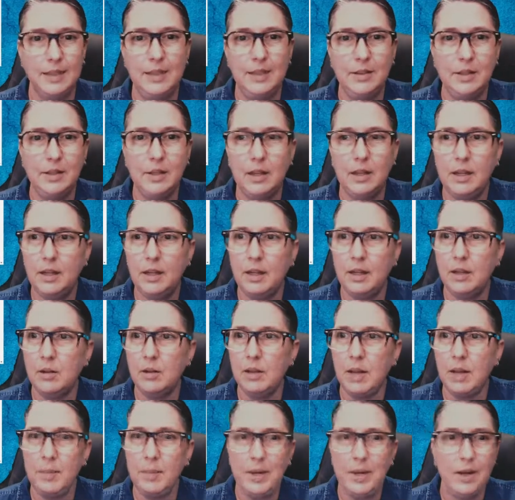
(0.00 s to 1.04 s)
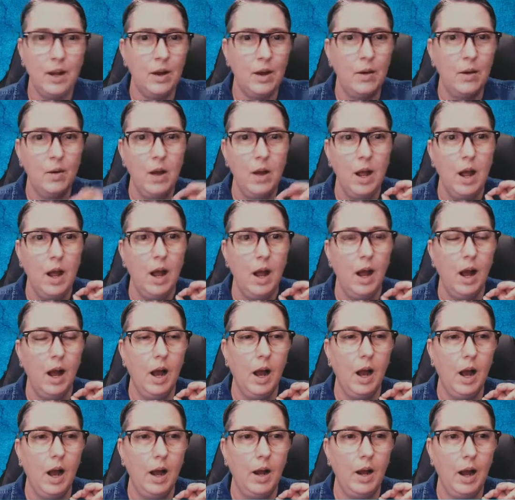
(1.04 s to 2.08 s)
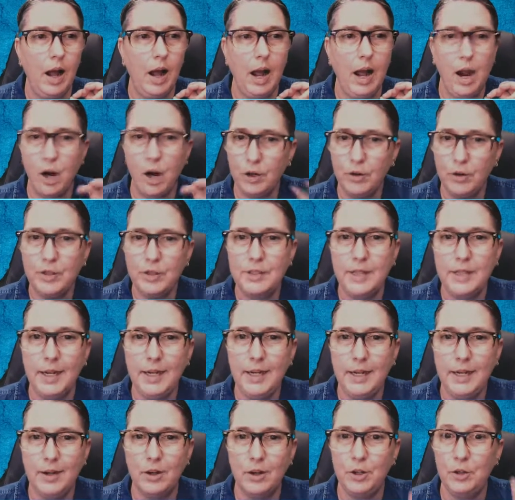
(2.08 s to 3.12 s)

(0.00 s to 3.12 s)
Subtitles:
Let me know. Are you excited?